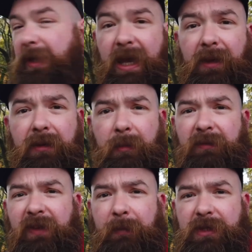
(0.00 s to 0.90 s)
Yeah, let
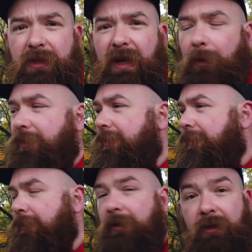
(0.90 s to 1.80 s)
me flip this around,
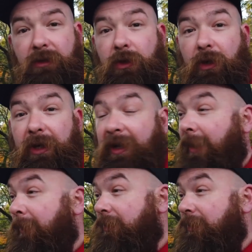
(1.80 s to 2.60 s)
show you the